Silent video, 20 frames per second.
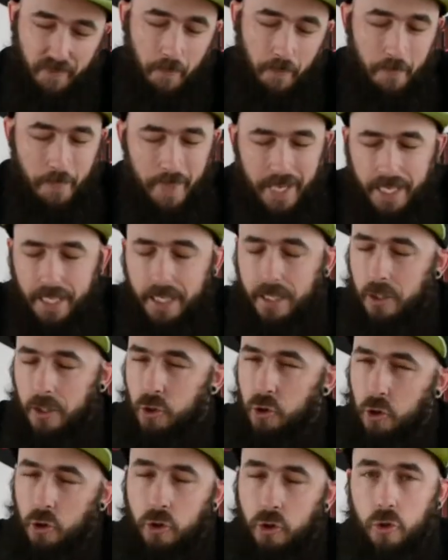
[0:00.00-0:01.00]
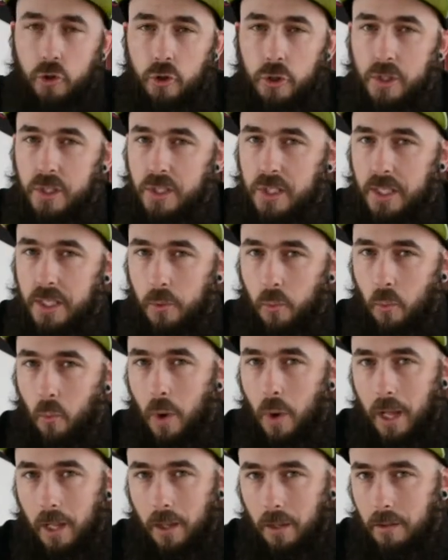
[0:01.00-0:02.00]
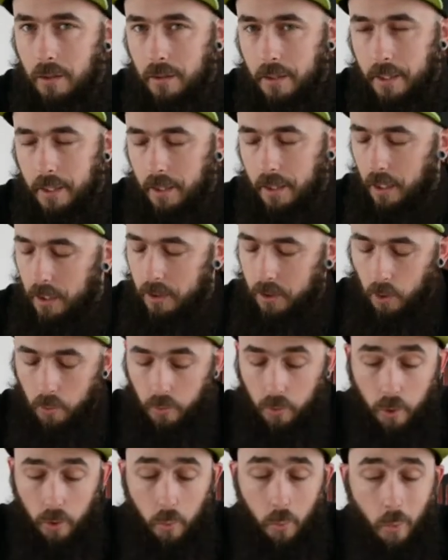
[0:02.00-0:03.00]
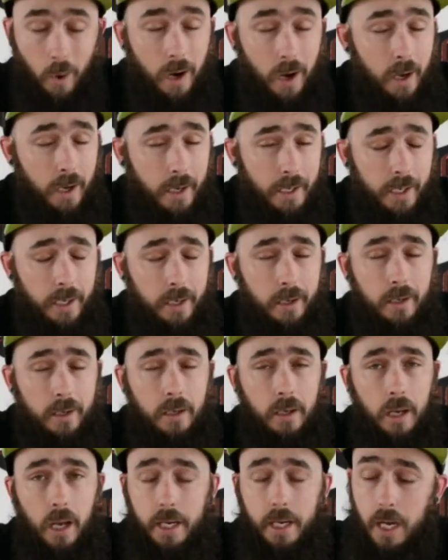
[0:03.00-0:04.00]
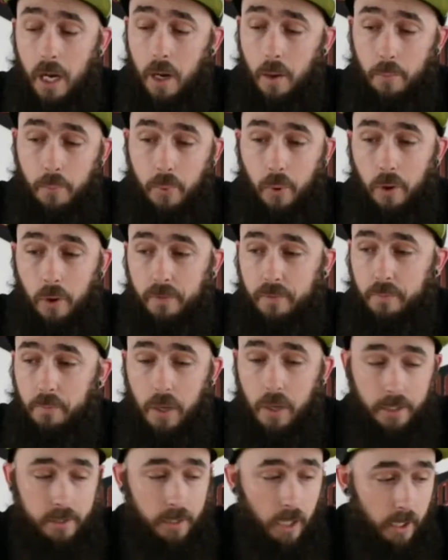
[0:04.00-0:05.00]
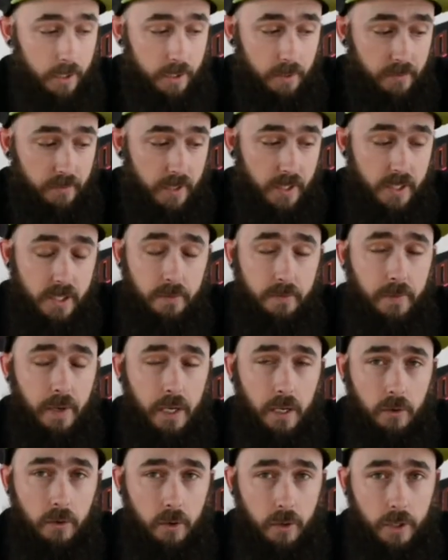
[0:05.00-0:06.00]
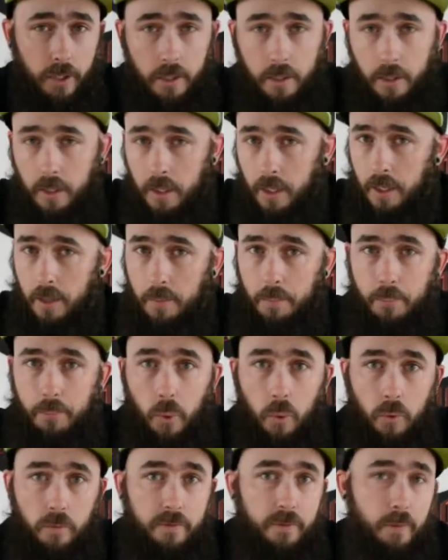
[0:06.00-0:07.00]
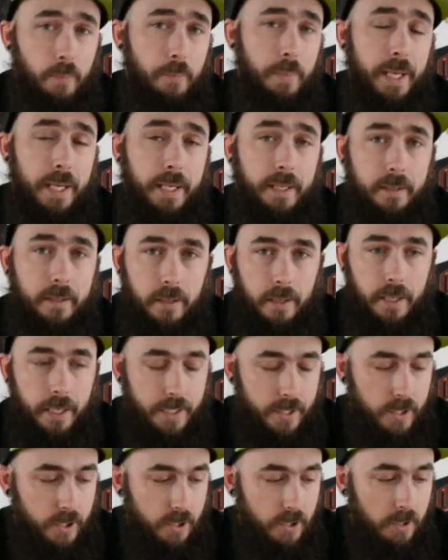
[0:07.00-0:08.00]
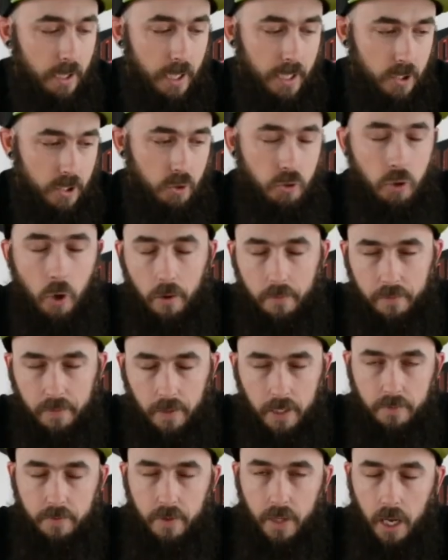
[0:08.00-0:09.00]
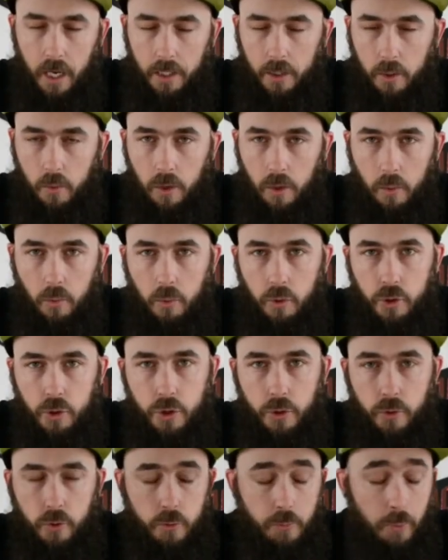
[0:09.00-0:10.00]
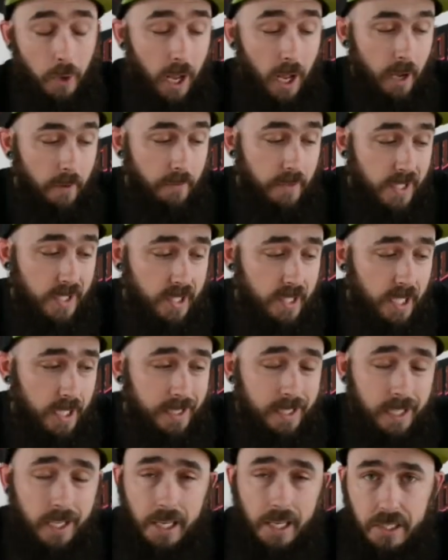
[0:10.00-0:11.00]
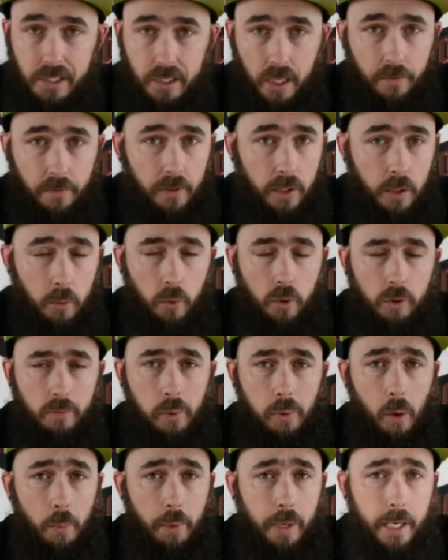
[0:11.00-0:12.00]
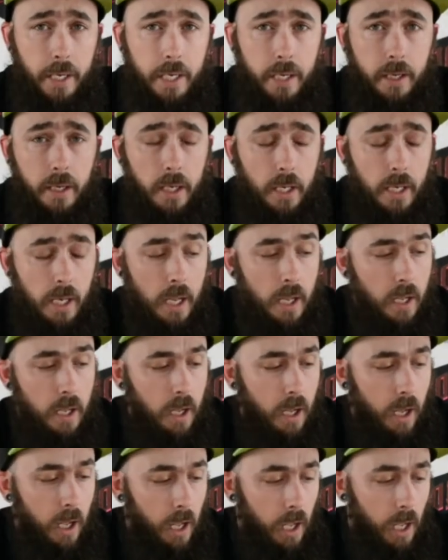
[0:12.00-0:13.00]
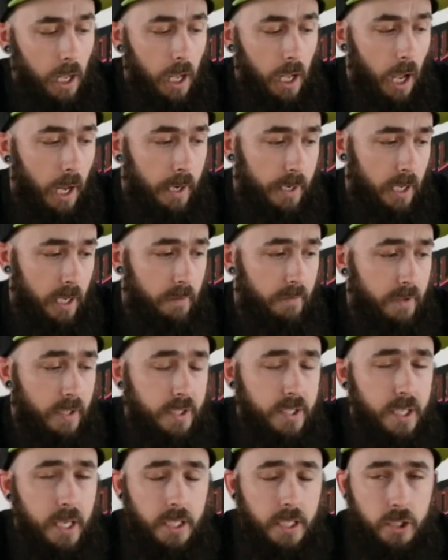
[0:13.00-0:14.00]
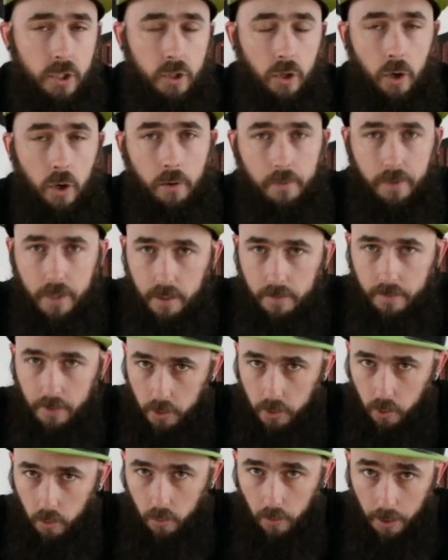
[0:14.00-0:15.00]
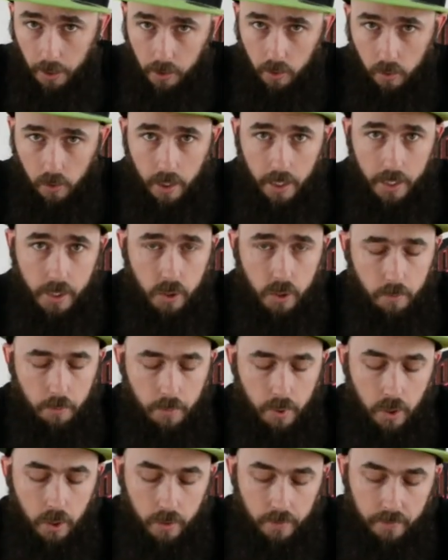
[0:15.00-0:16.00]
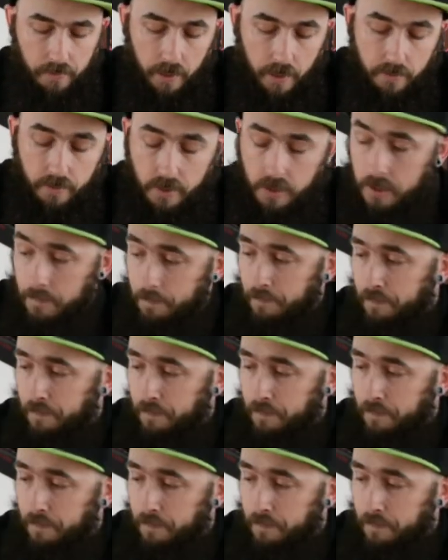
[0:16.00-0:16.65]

Me, it just doesn't sit well. I don't know why. I can't put a definitive finger on it, but for me, it's not a flavour that I'd go out and choose. But having said that, it's definitely worth popping in and having a taste of it if you do like your Heisenberg flavours.